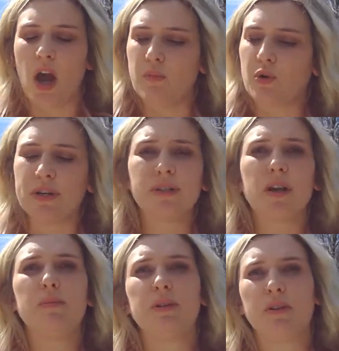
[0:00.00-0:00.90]
Greens
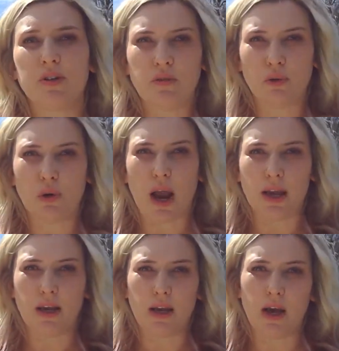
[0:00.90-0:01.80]
come in such a
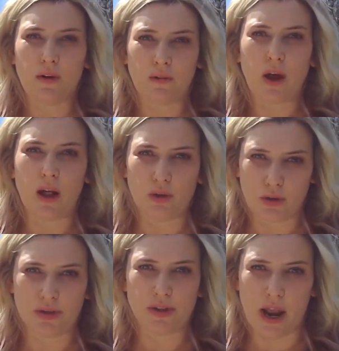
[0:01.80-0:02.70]
variety of
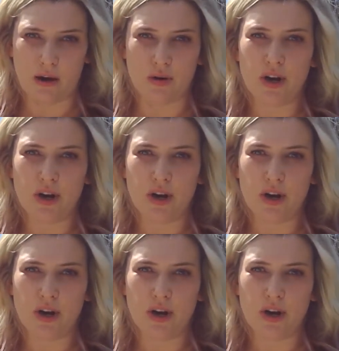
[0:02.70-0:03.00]
colors now.